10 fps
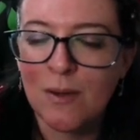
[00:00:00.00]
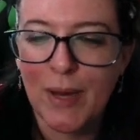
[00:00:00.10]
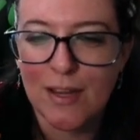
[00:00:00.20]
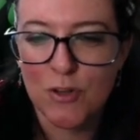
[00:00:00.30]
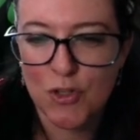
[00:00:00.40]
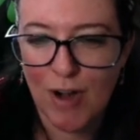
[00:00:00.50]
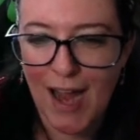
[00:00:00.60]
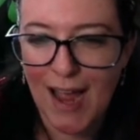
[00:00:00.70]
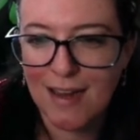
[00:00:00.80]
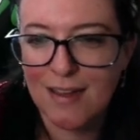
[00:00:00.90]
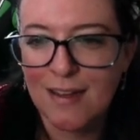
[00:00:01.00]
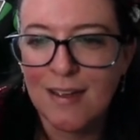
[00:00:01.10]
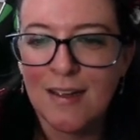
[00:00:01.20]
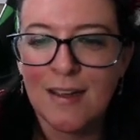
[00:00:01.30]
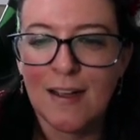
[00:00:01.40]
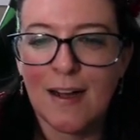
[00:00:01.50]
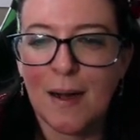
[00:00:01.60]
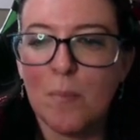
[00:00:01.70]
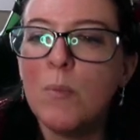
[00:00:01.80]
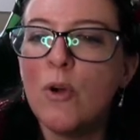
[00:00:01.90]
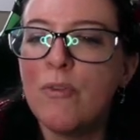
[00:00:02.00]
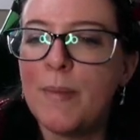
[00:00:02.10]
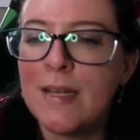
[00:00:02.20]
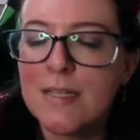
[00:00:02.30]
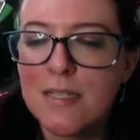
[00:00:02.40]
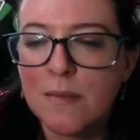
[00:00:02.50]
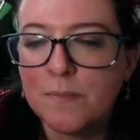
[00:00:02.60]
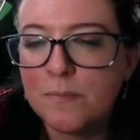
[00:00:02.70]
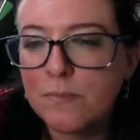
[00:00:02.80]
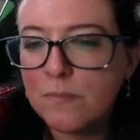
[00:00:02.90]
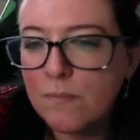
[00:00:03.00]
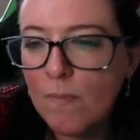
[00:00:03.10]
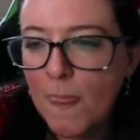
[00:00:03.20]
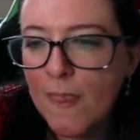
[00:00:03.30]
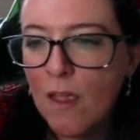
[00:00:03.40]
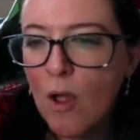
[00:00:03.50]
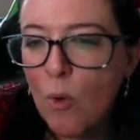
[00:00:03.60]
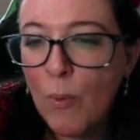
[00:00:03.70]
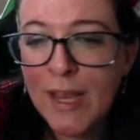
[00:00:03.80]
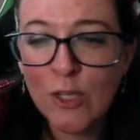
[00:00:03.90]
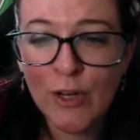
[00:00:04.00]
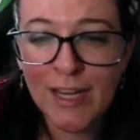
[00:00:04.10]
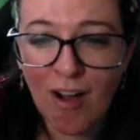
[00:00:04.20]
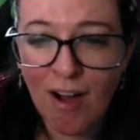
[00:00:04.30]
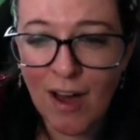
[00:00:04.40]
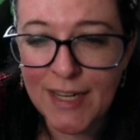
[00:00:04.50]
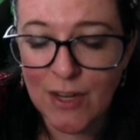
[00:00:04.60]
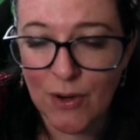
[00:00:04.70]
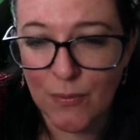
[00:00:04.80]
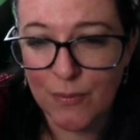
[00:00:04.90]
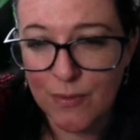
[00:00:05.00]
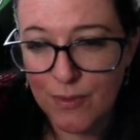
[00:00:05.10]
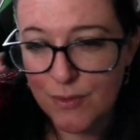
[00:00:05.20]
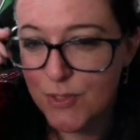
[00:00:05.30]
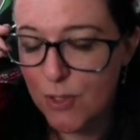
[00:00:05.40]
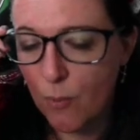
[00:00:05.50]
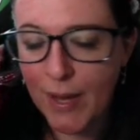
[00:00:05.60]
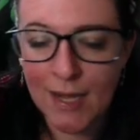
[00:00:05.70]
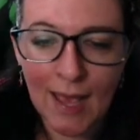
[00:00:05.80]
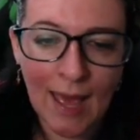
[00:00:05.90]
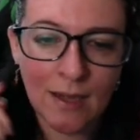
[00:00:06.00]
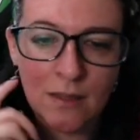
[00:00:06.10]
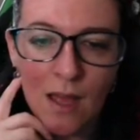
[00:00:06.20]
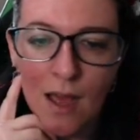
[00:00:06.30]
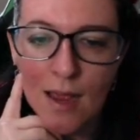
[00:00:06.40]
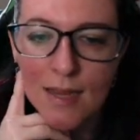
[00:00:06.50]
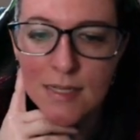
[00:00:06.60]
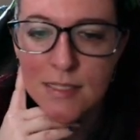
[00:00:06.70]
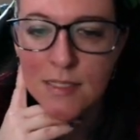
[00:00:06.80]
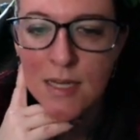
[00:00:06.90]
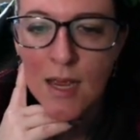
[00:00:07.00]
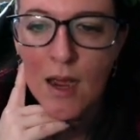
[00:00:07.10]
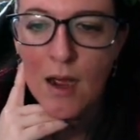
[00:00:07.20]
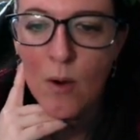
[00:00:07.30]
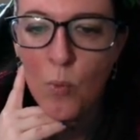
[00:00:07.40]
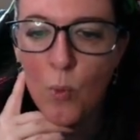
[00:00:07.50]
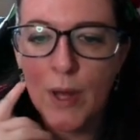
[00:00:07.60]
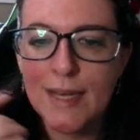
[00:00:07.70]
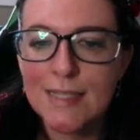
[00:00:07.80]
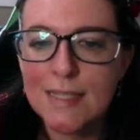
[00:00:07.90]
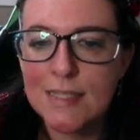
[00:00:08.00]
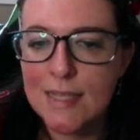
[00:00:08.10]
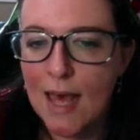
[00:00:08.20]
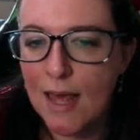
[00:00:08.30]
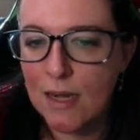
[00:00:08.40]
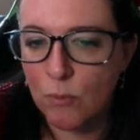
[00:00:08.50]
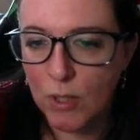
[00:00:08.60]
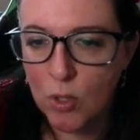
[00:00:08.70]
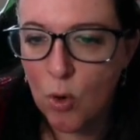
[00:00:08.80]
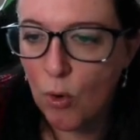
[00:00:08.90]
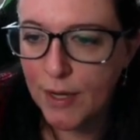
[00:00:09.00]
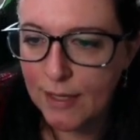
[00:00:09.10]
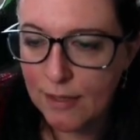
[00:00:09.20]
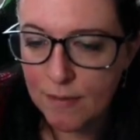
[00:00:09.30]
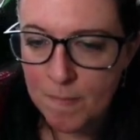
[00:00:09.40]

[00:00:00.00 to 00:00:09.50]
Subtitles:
We can track movement. We can look at audio. So we can analyze what is said and recorded.